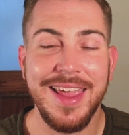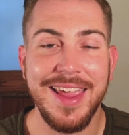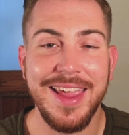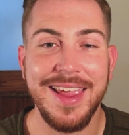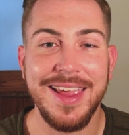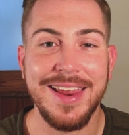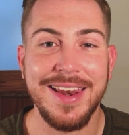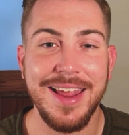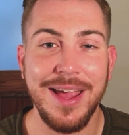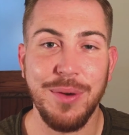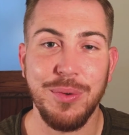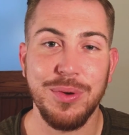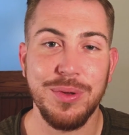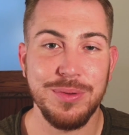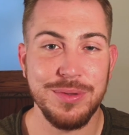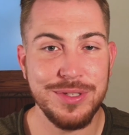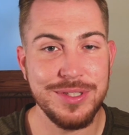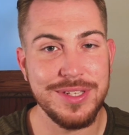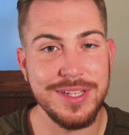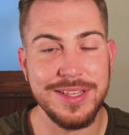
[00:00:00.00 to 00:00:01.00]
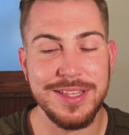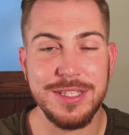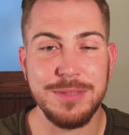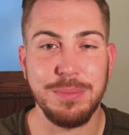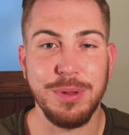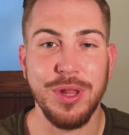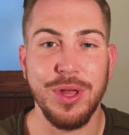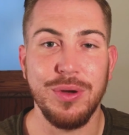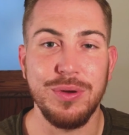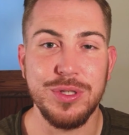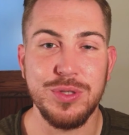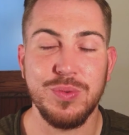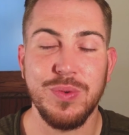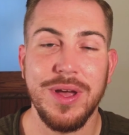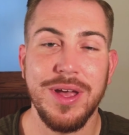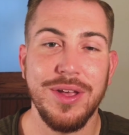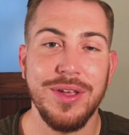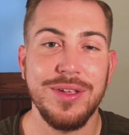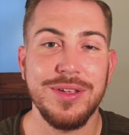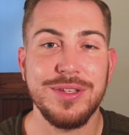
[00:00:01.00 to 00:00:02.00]
and I will stick this below as
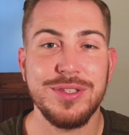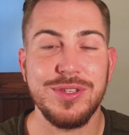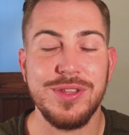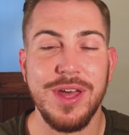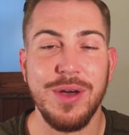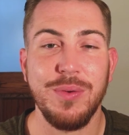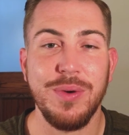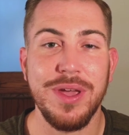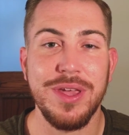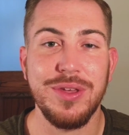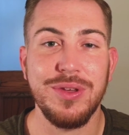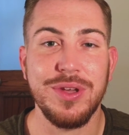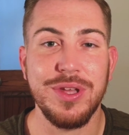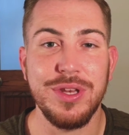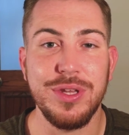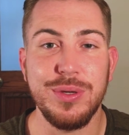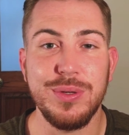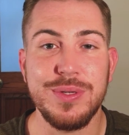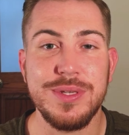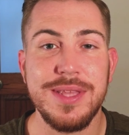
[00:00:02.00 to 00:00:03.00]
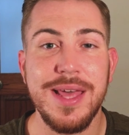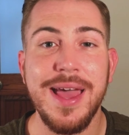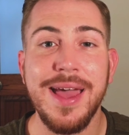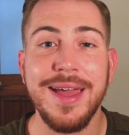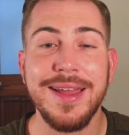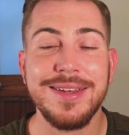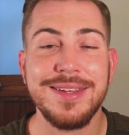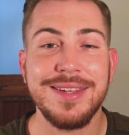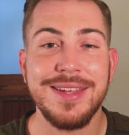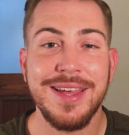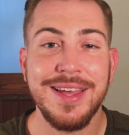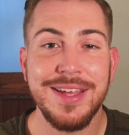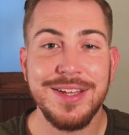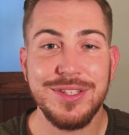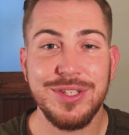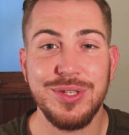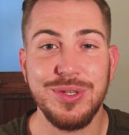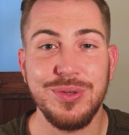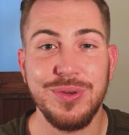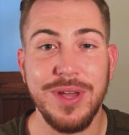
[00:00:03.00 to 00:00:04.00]
well, so that way you can use that
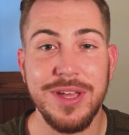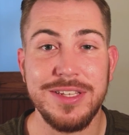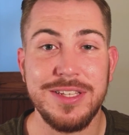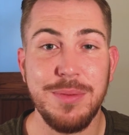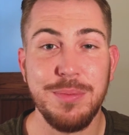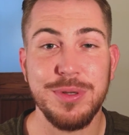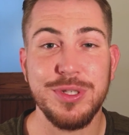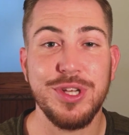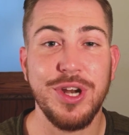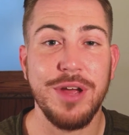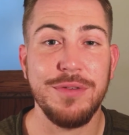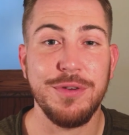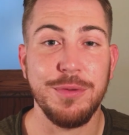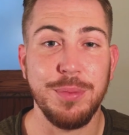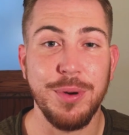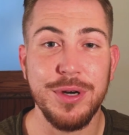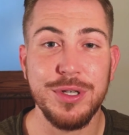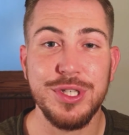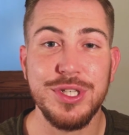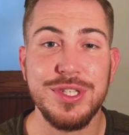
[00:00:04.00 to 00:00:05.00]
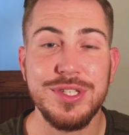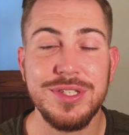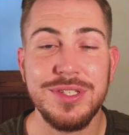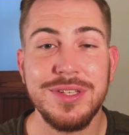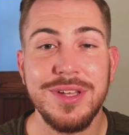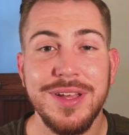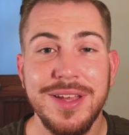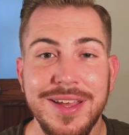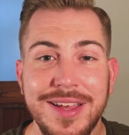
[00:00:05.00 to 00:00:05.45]
to get 10% off your purchase.